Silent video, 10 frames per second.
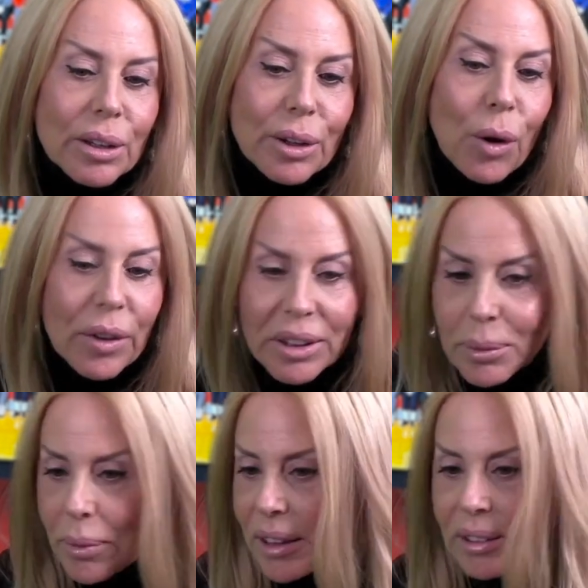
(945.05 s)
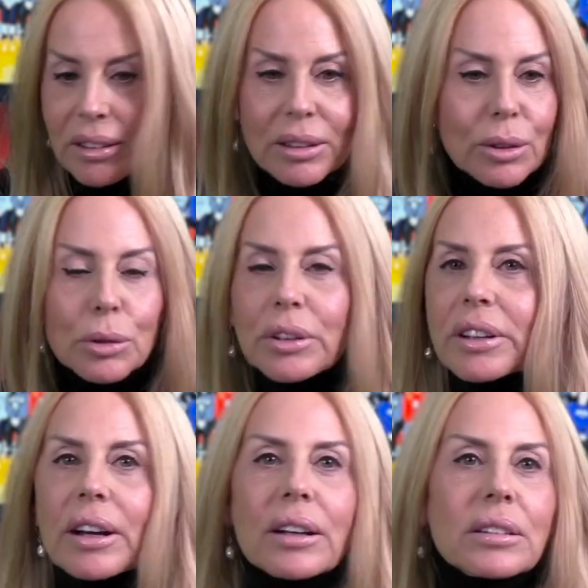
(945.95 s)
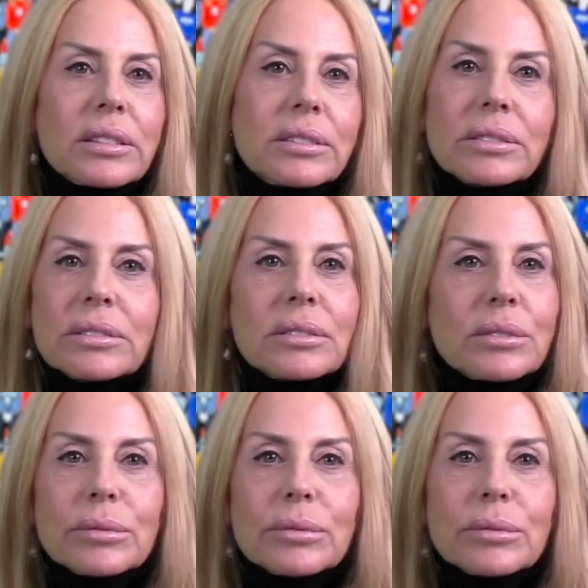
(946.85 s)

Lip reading: Carnegie Mellon and Cornell and